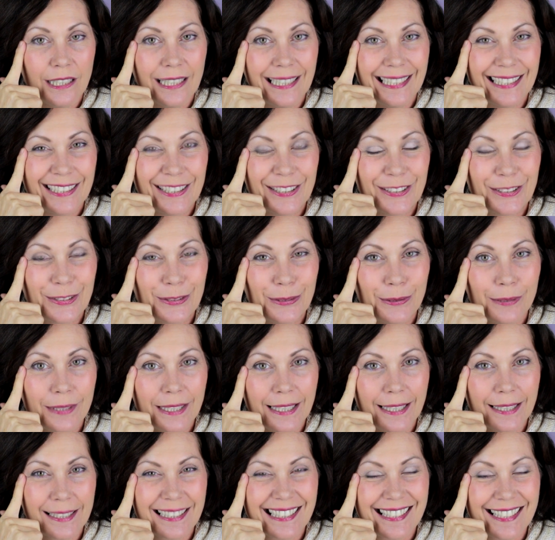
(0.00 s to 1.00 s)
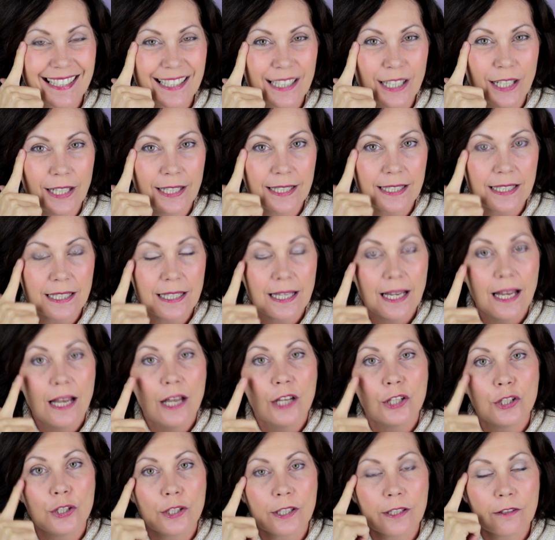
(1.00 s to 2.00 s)
and you do the exercise,
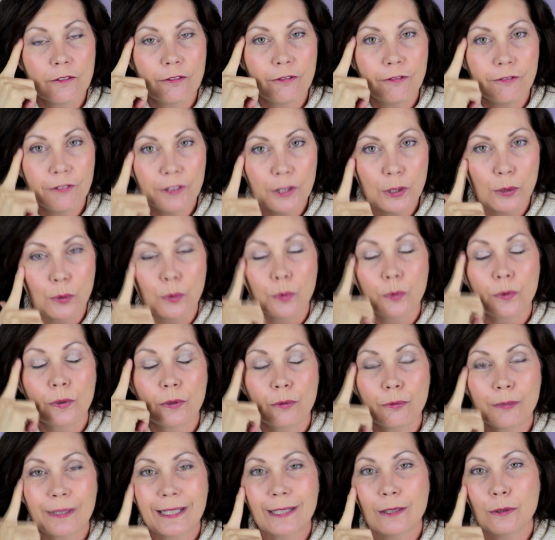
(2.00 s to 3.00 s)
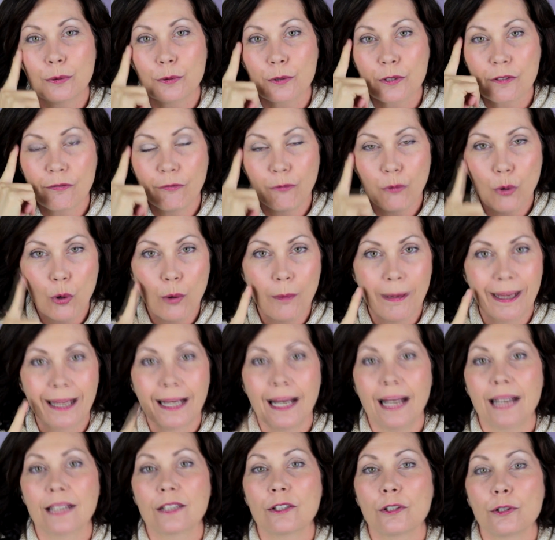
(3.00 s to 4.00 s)
you can feel the wrinkles
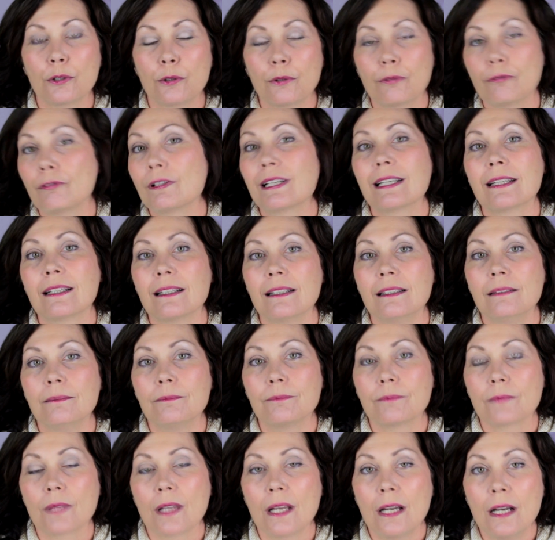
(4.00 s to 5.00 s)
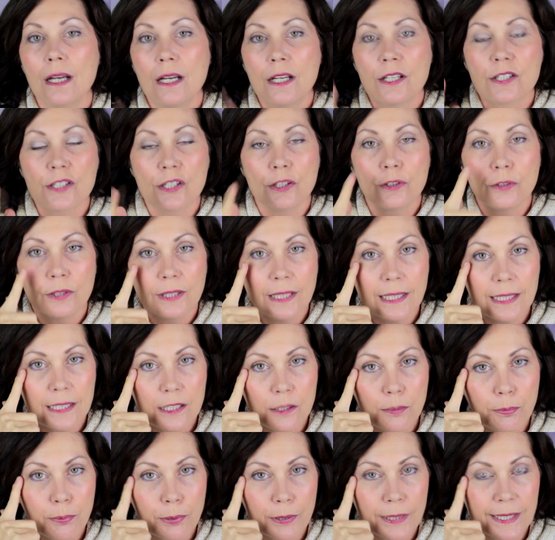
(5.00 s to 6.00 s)
forming under your finger. So you need
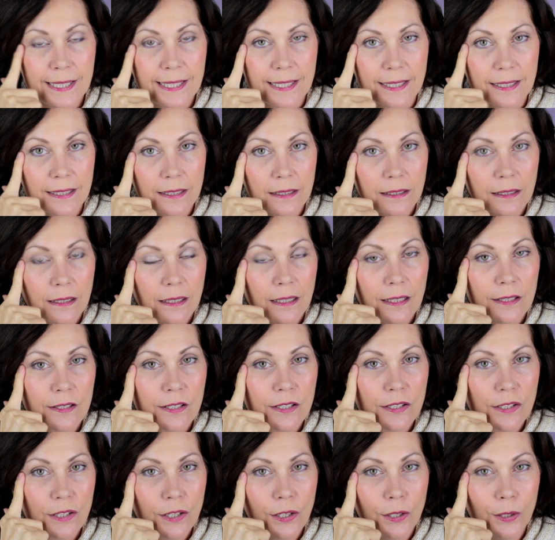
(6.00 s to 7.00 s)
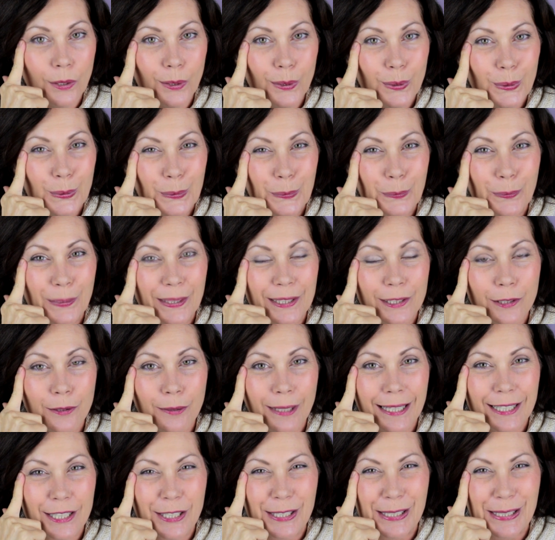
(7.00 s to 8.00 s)
to press it so when
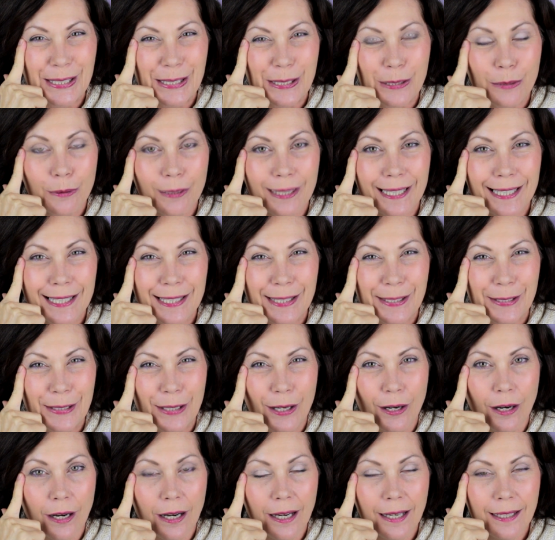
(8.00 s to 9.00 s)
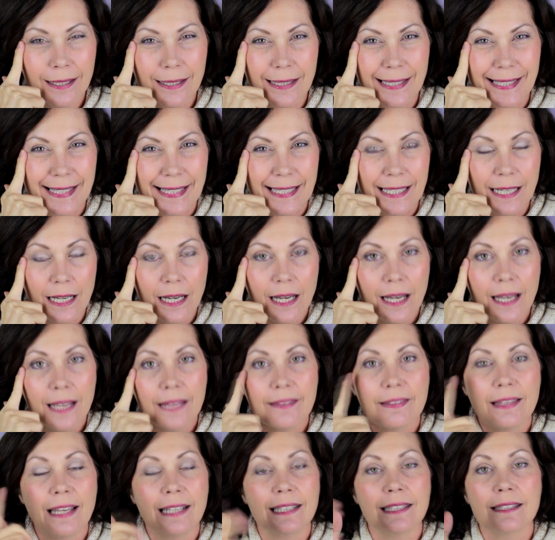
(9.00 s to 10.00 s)
you actually squeeze your eyes,
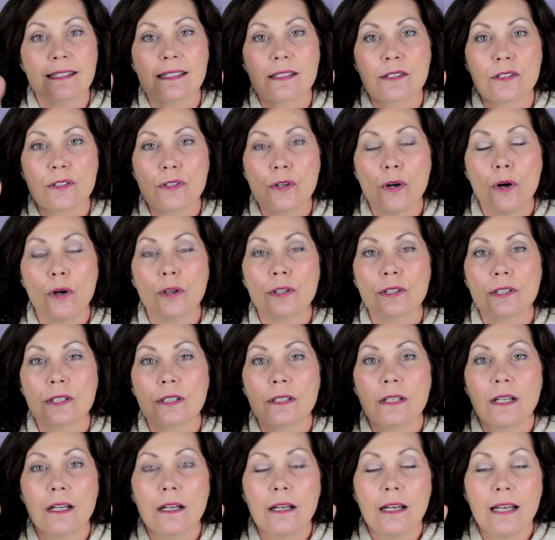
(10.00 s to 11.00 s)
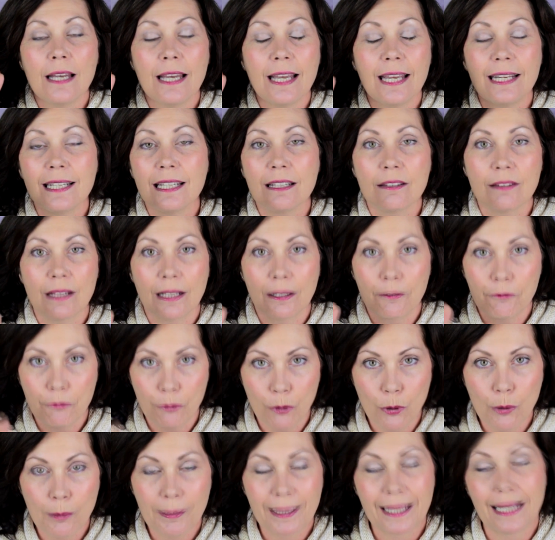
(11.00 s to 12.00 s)
that is not anything
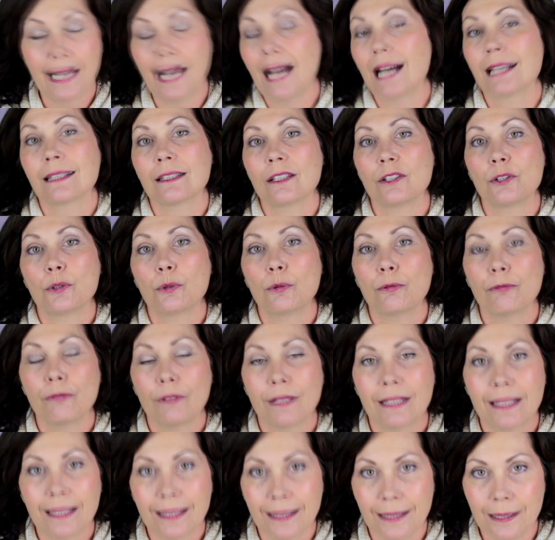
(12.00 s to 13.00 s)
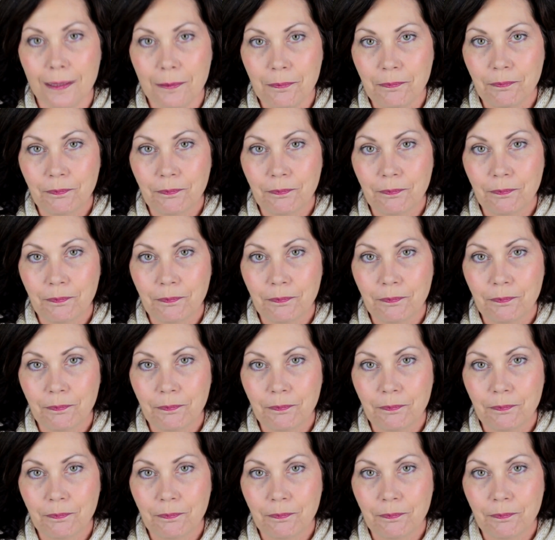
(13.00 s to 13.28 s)
forming under your finger.